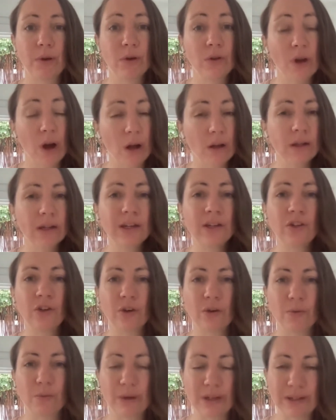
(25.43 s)
knowledge
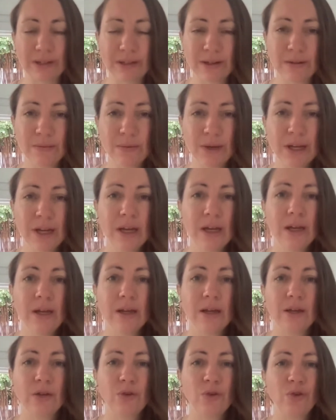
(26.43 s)
or wisdom
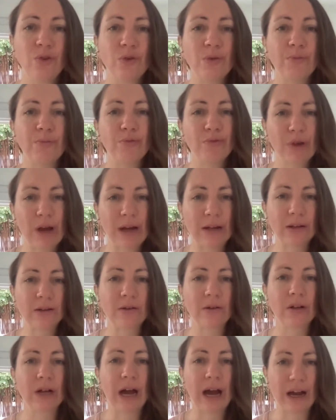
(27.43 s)
into
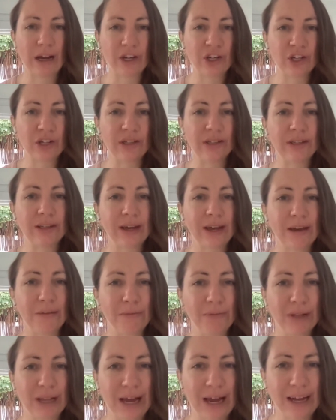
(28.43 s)
practical actions
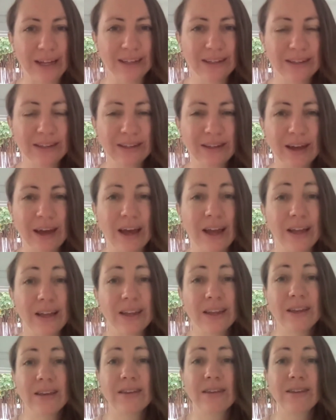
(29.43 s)
and plans.
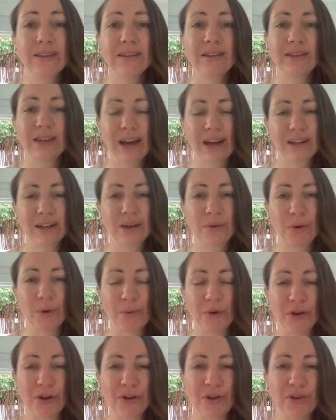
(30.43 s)
And this is exactly
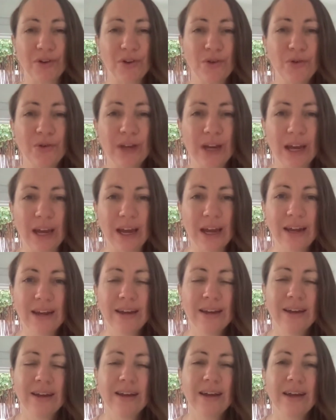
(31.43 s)
what we're going to do today.
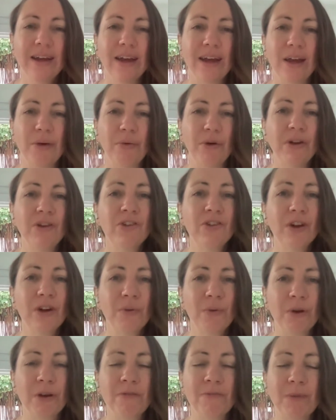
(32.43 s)
And I want to
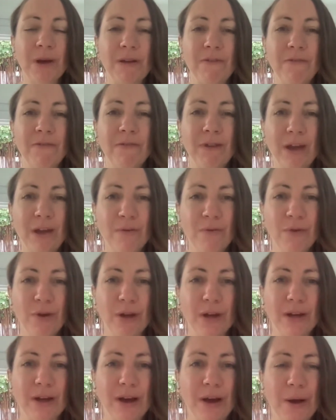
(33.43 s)
share one of my
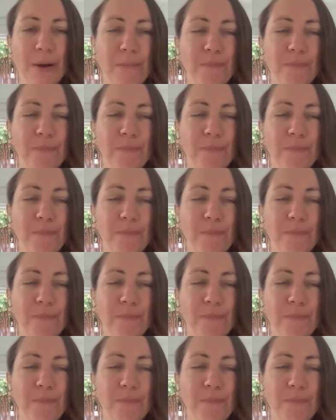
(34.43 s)
favorite